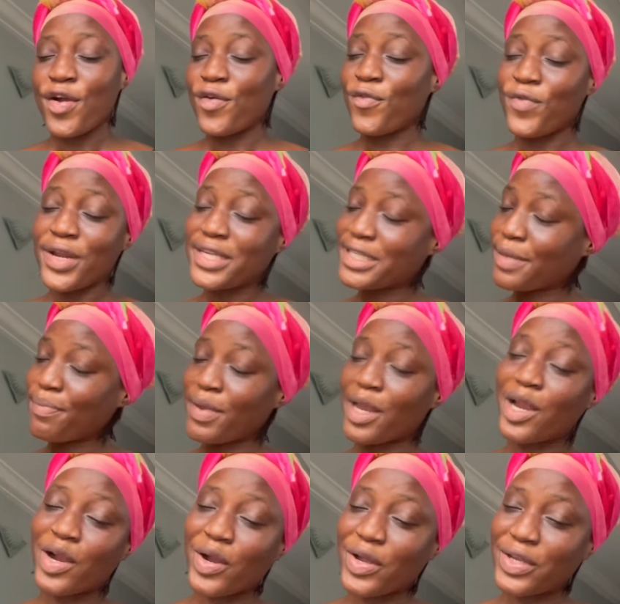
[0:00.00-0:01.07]
Reason,
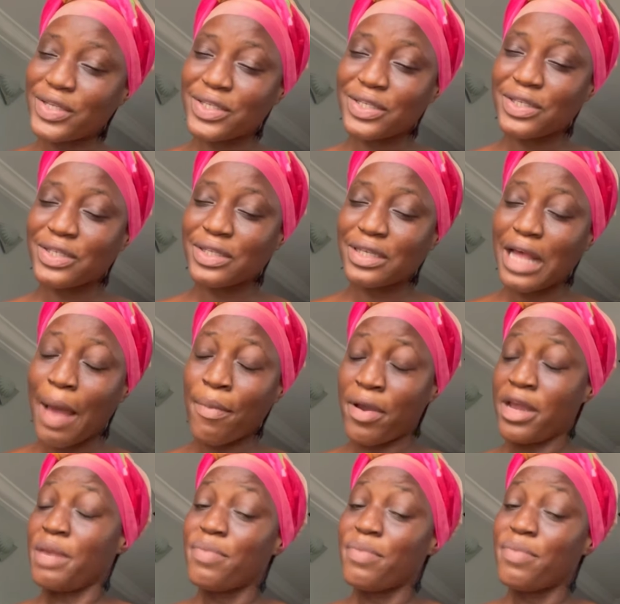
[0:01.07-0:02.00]
because I'm going